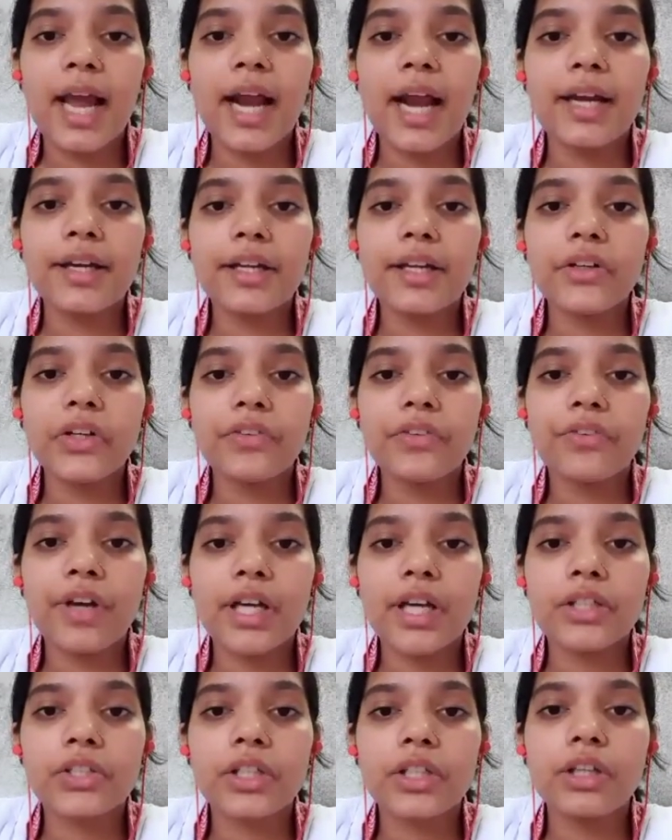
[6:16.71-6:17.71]

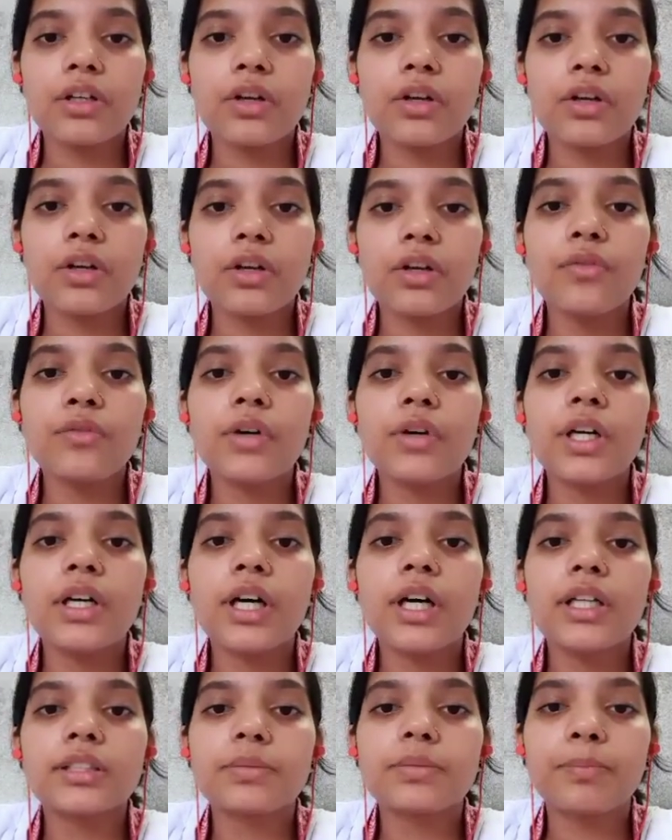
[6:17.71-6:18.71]
anti-defection law
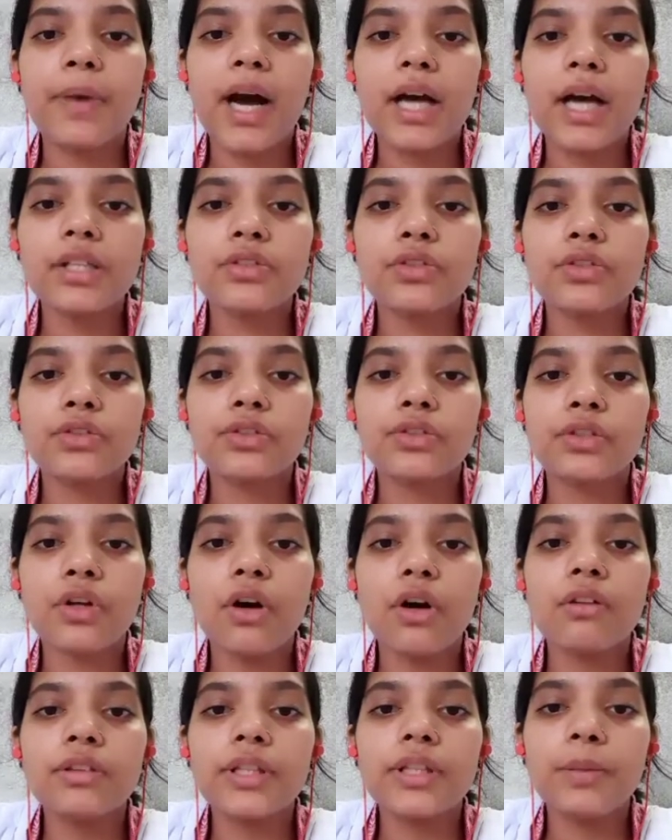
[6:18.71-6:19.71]
was passed to
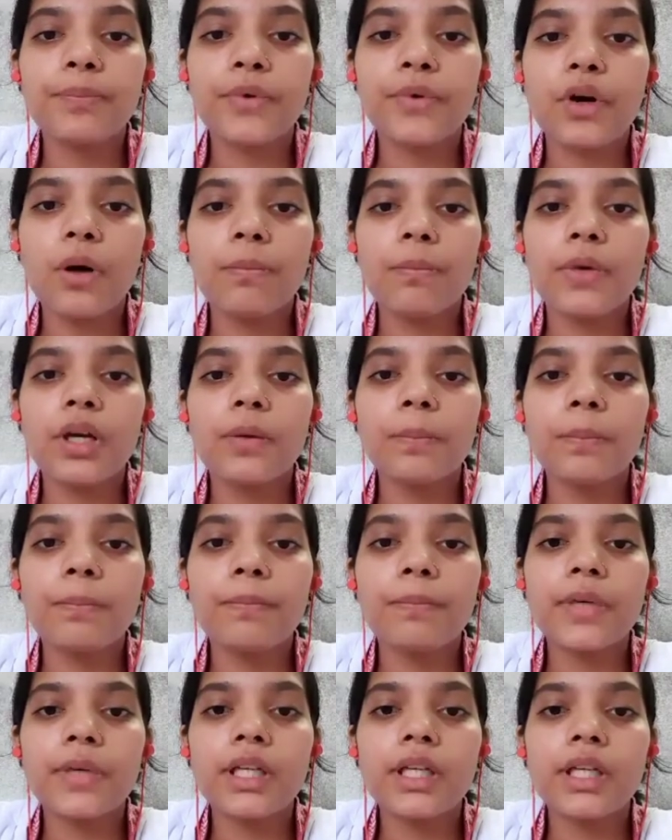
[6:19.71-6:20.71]
solve the problem